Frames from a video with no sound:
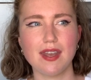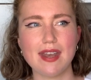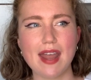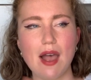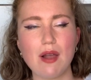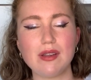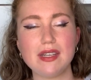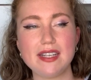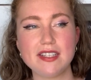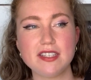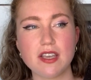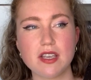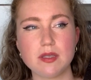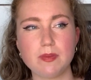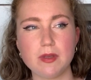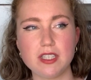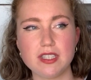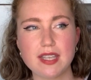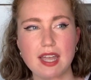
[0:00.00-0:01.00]
now
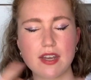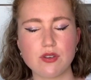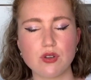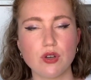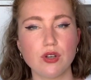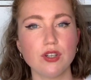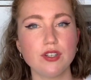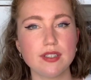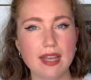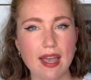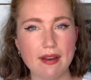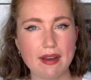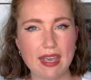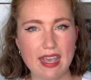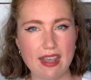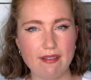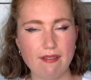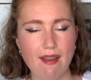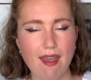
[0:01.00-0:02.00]
Lito's been sent to hunt down
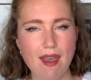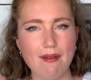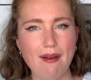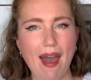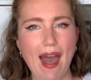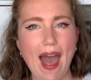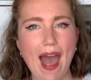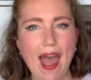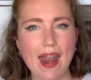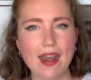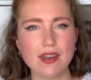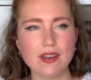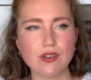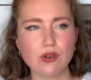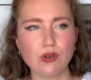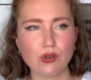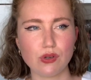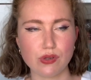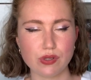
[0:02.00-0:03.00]
Hiro and
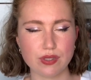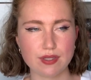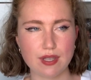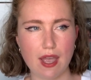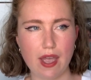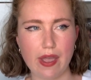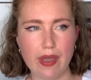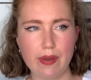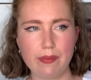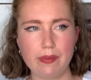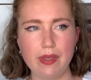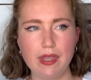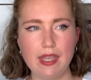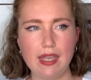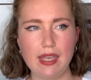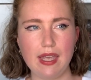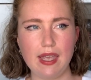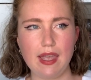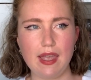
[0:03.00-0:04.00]
also
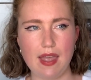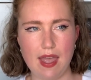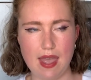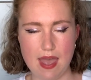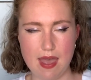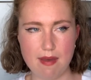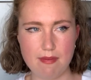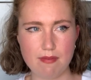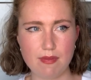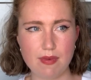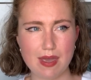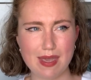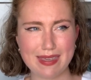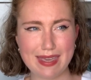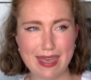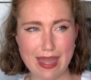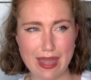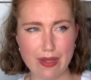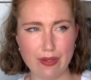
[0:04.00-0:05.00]
um,
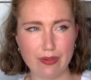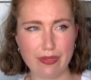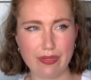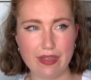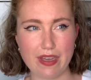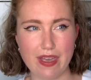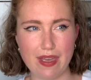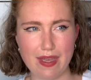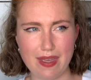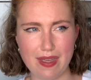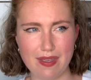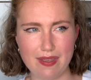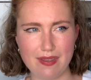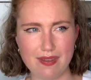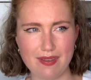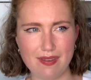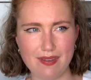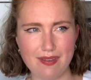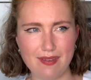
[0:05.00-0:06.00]
kill the
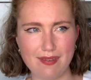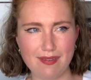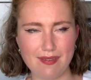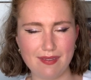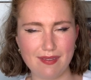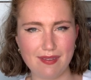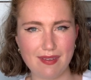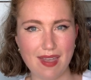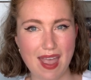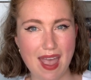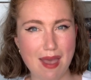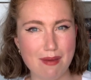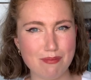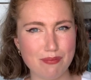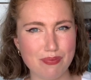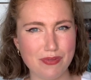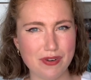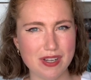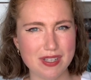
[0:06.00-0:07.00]

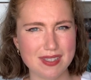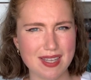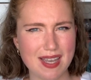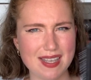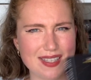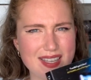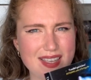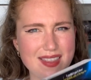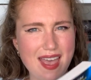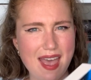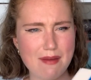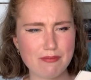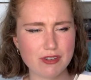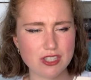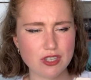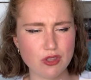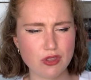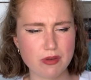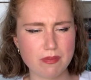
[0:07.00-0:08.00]
empress is it the
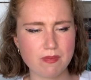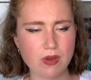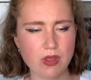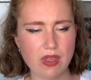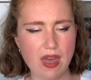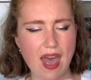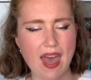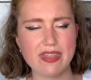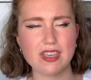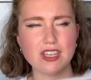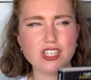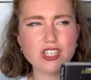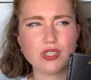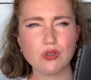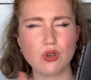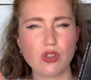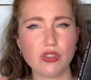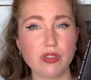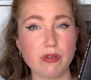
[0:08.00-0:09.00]
empress or the mother i think she's
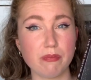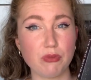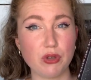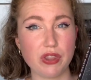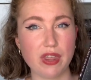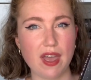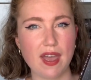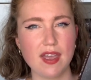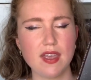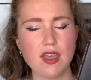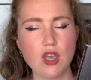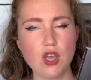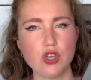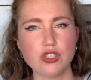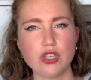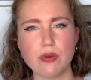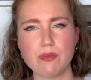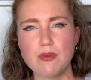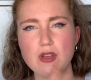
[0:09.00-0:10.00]
called the mother
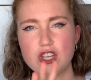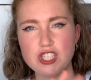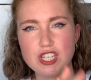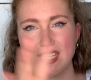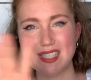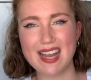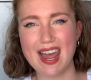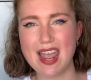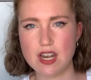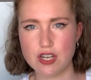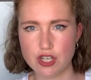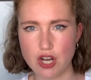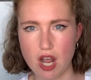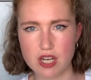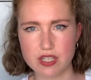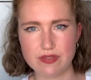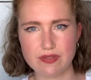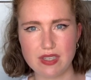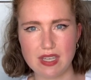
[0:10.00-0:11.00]
so but she's like in
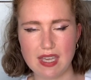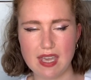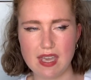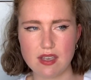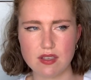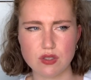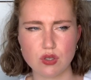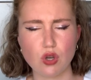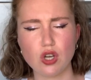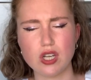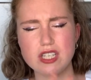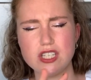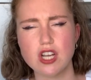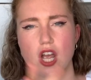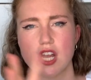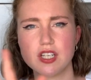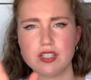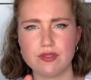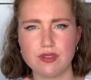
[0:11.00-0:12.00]
charge of the Geans, or in
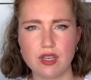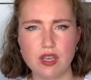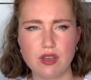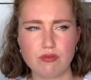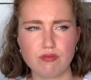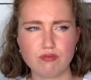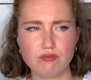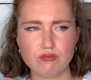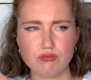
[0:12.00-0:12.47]
charge of the